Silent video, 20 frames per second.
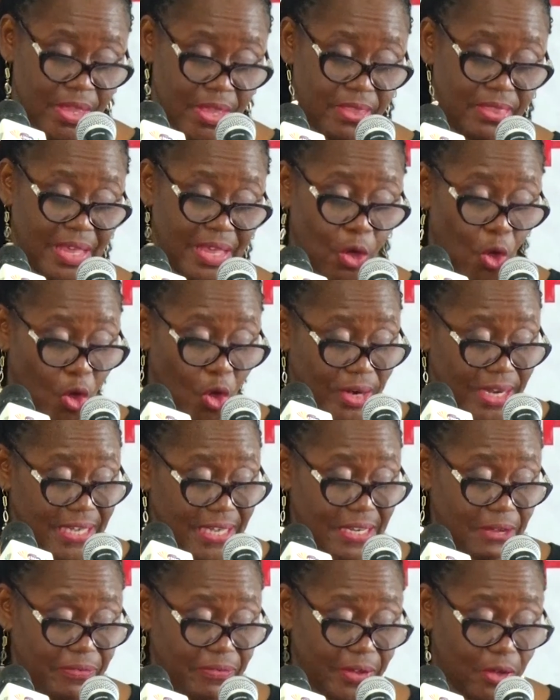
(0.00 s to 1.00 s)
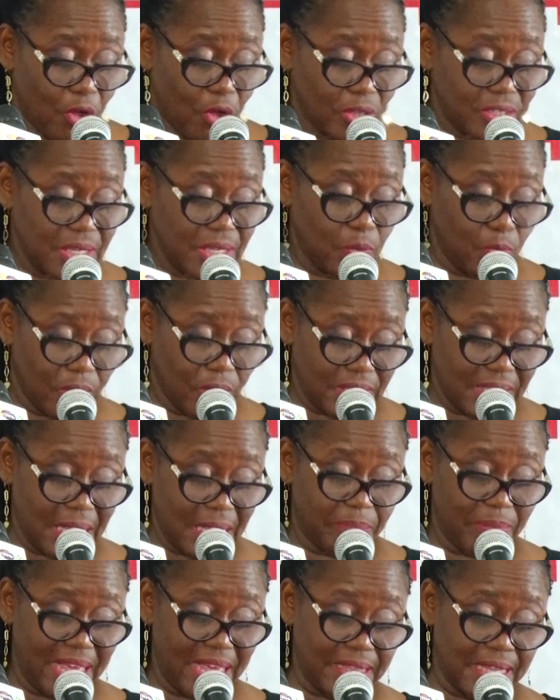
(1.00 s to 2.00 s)
The only difficulty was
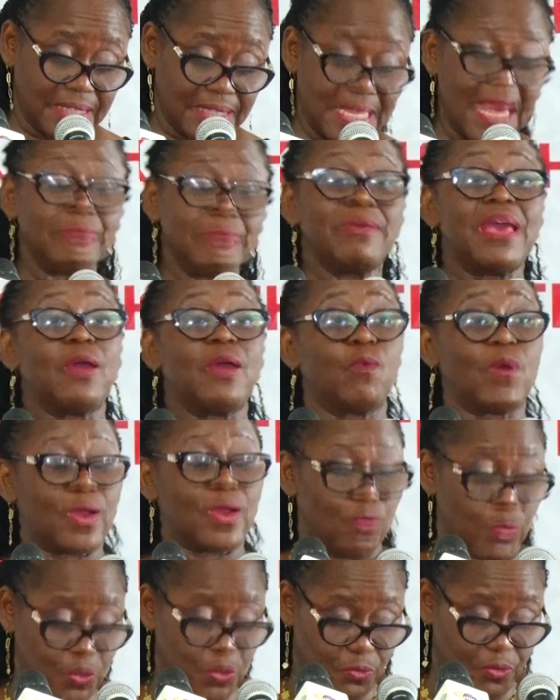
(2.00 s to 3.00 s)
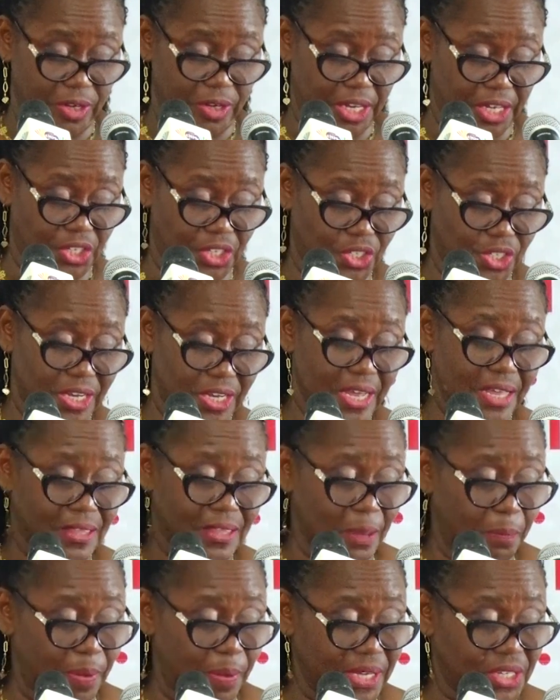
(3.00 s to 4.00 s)
that by the time her work was finished,
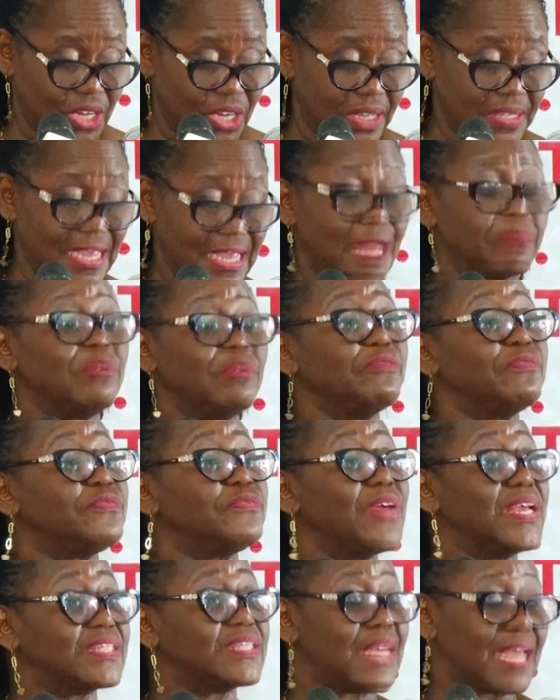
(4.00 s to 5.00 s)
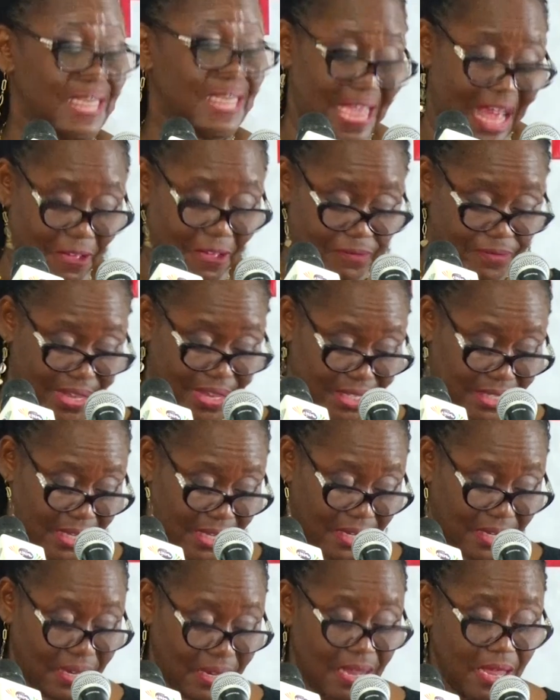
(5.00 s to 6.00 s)
the patient had been fatally
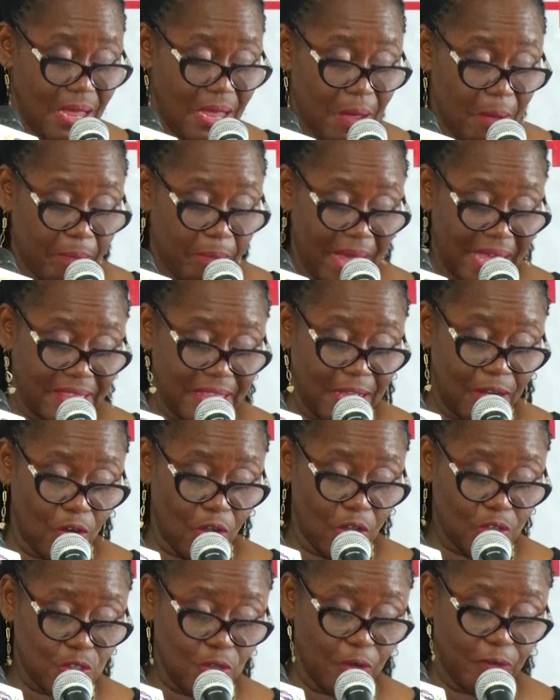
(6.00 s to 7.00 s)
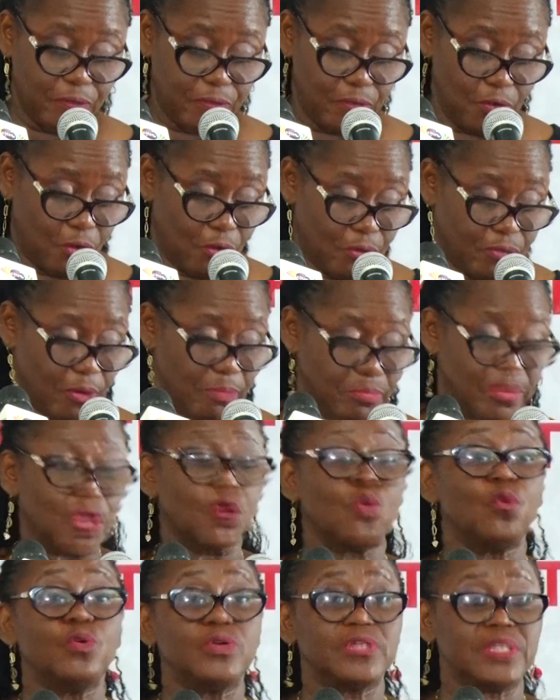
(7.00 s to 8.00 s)
affected by the loss of flow from the
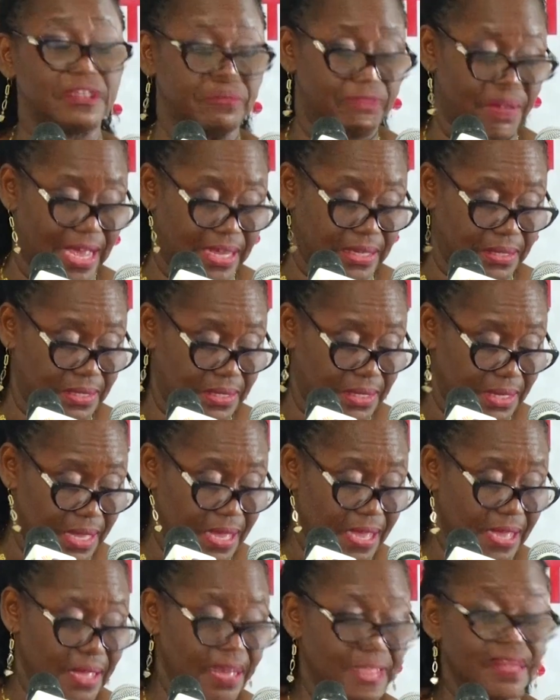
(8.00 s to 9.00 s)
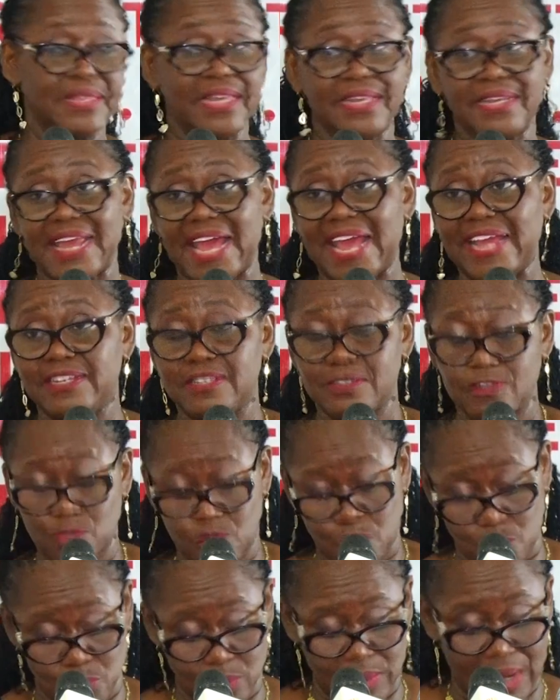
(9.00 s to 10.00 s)
hooked device. They died
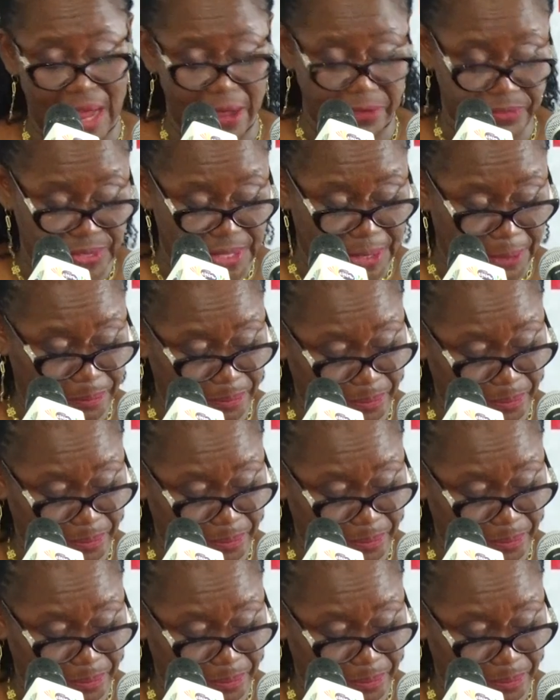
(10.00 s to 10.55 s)
soon after.